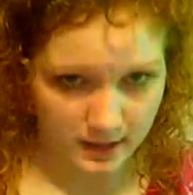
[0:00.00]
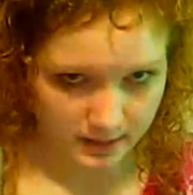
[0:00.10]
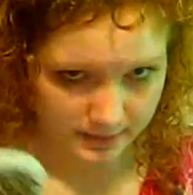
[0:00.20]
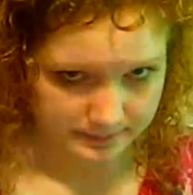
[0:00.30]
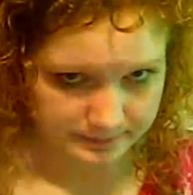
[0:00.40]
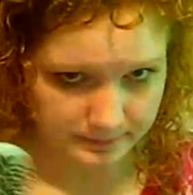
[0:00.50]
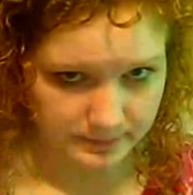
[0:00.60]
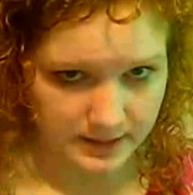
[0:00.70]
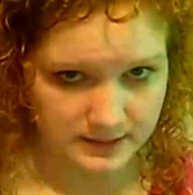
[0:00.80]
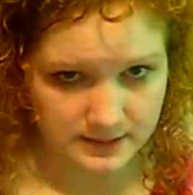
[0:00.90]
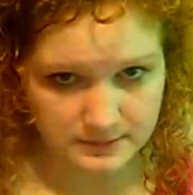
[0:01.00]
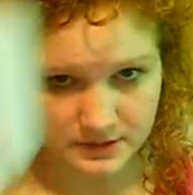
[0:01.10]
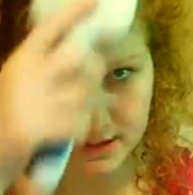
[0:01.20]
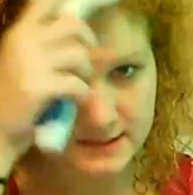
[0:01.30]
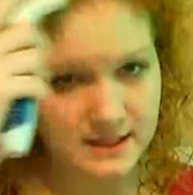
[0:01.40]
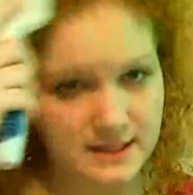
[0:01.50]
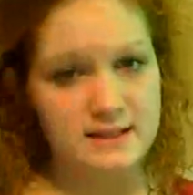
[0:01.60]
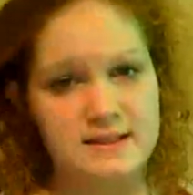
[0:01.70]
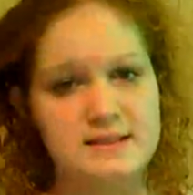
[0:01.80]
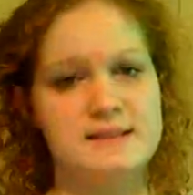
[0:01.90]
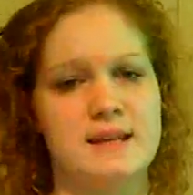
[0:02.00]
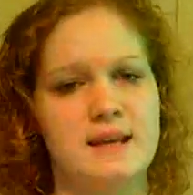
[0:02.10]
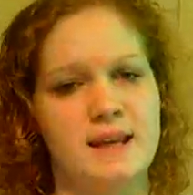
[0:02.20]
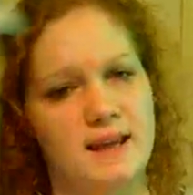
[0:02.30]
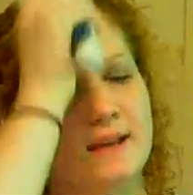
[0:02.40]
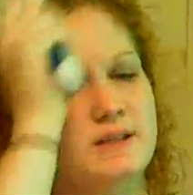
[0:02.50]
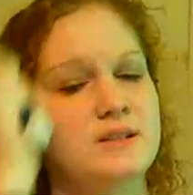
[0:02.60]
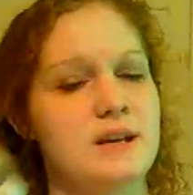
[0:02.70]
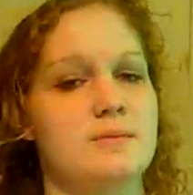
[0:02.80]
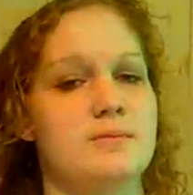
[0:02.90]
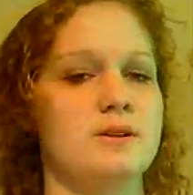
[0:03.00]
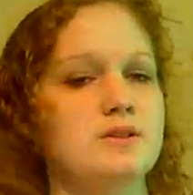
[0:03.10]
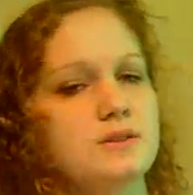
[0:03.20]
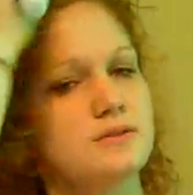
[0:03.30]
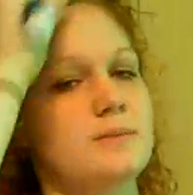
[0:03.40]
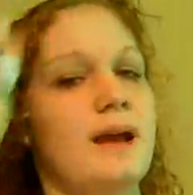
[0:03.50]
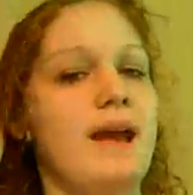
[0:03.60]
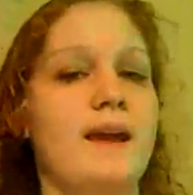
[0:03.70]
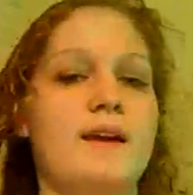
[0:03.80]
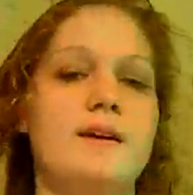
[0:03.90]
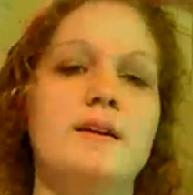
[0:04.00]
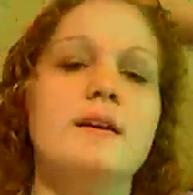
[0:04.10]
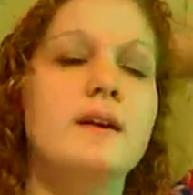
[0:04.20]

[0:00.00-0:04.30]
So I'm just going to take this and just kind of brush it through my hair.